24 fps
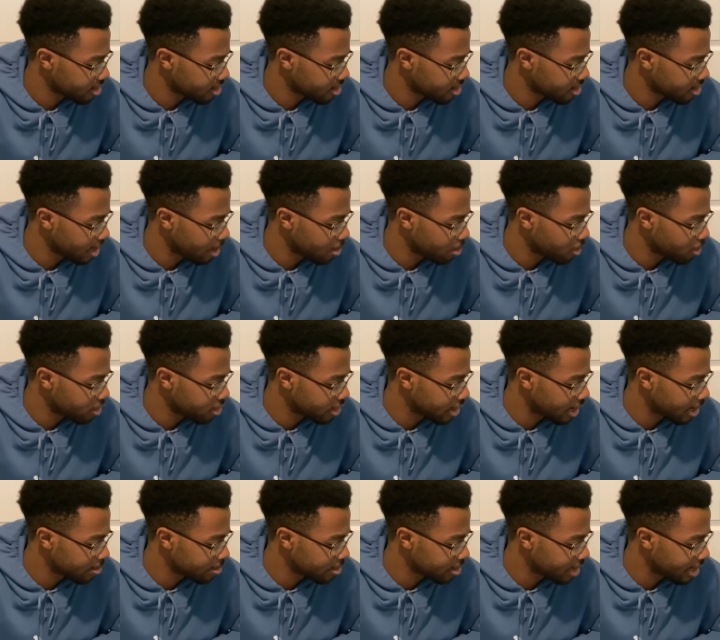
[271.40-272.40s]
That boy
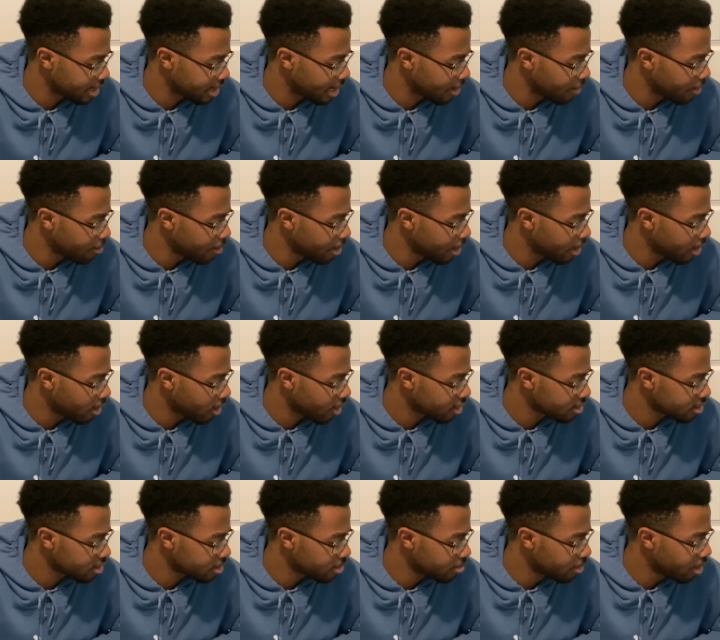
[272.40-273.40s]
James said, yeah, we may have lost
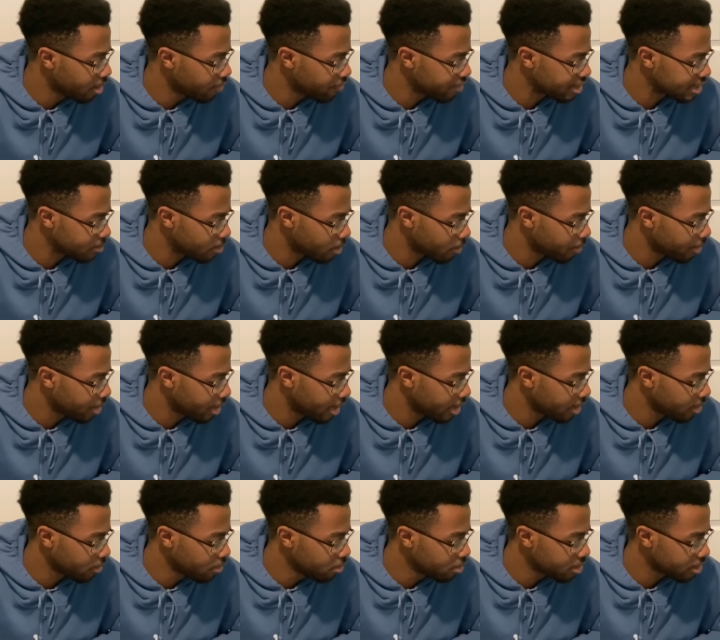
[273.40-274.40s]
to Memphis, but we ain't
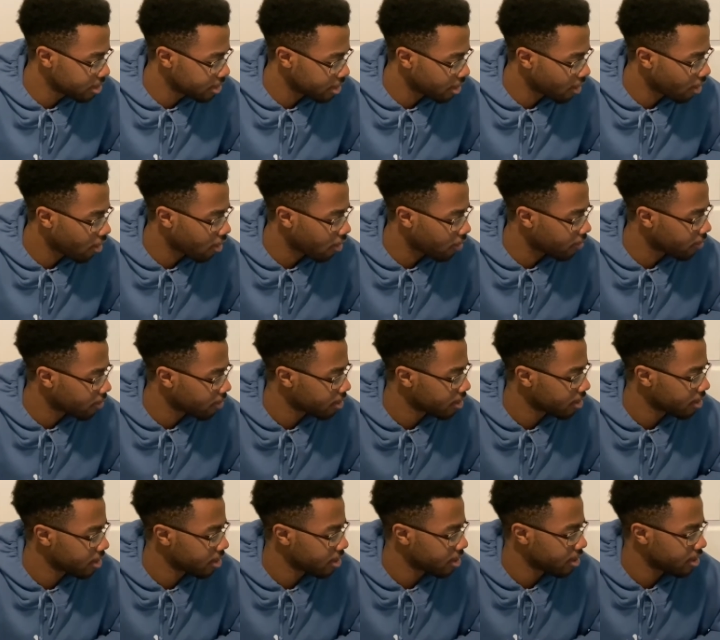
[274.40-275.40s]
losing to y'all.
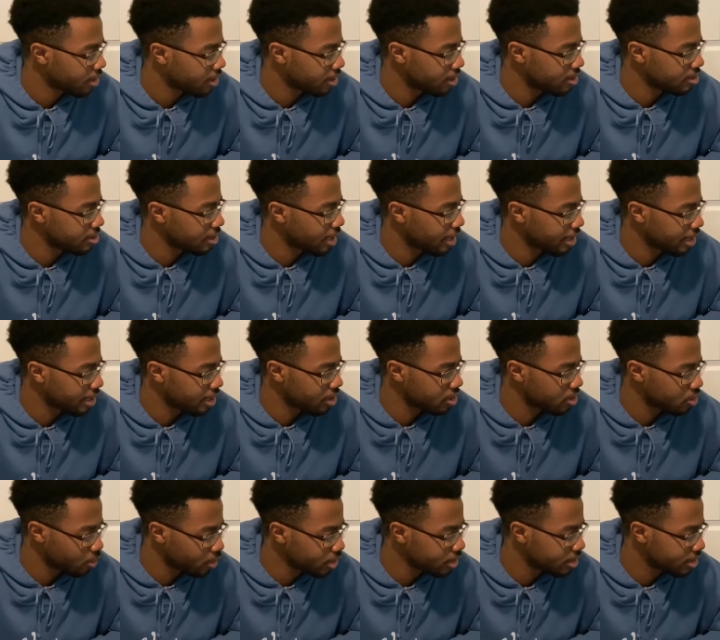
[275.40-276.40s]
Let's not get it
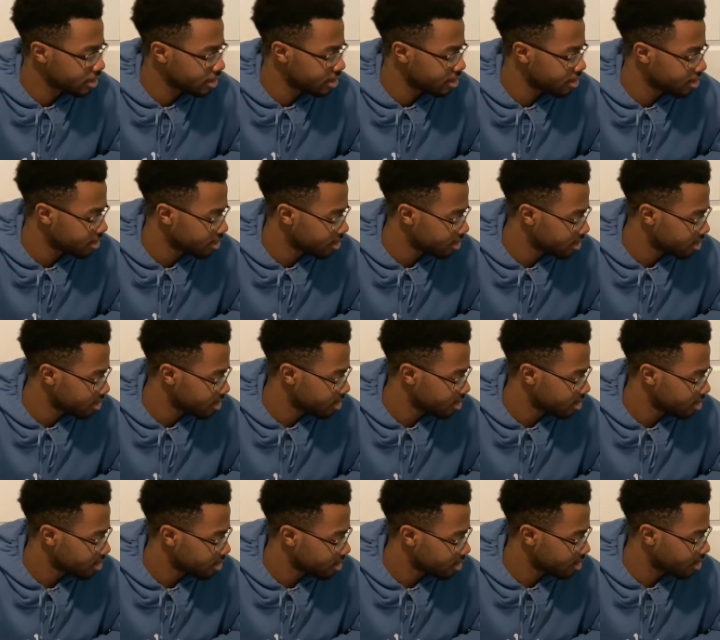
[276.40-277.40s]
twisted.
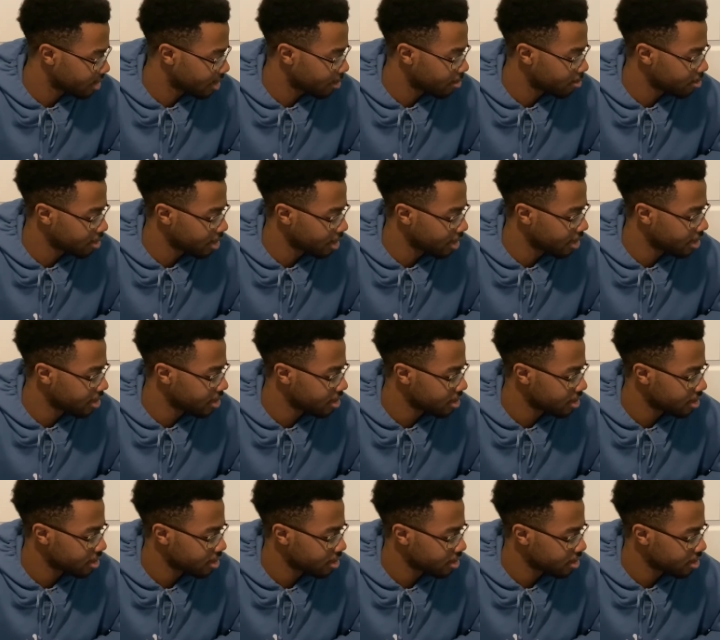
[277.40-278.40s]
You know what I'm saying?
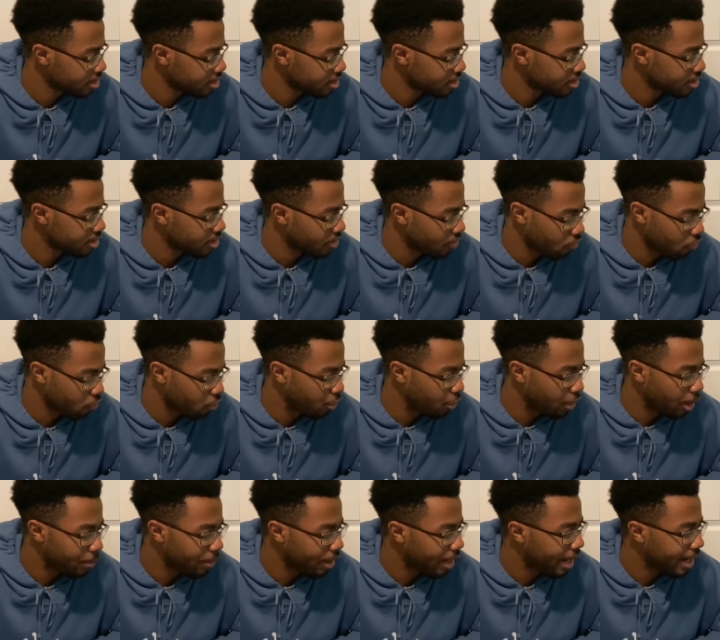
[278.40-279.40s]
We're
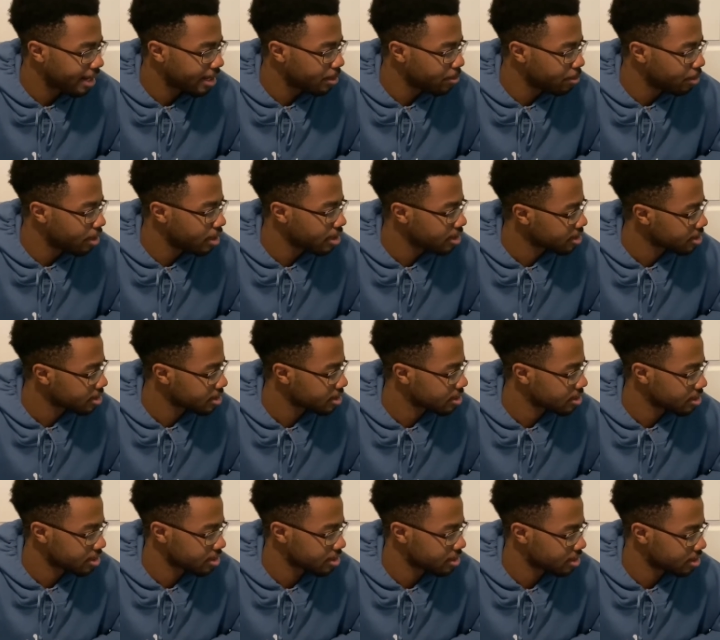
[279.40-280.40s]
behind the
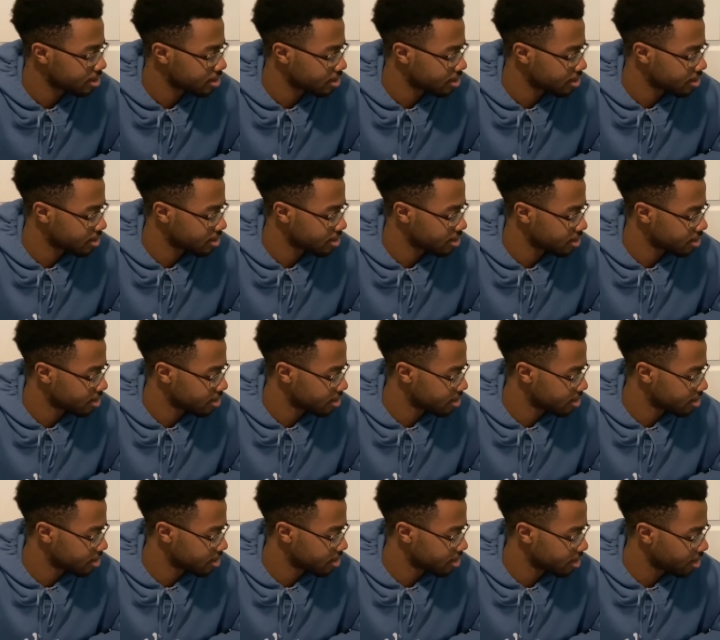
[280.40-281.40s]
Bucks.
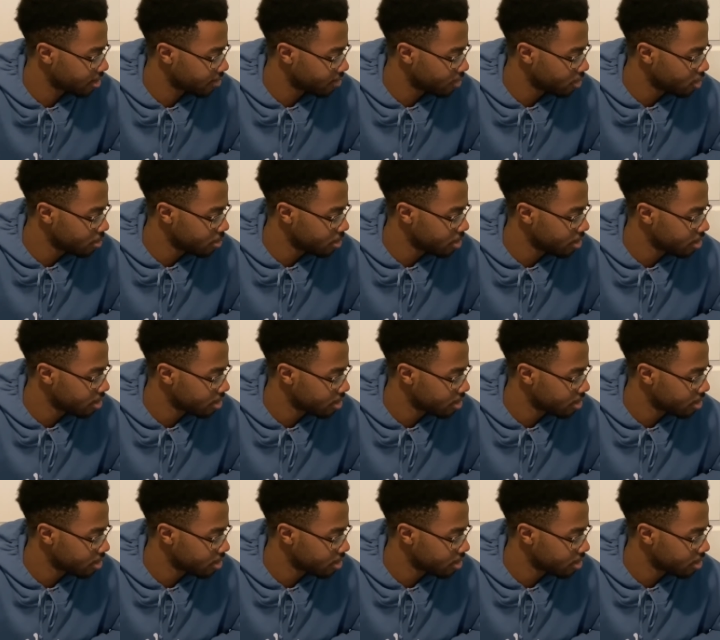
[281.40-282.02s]
You feel me?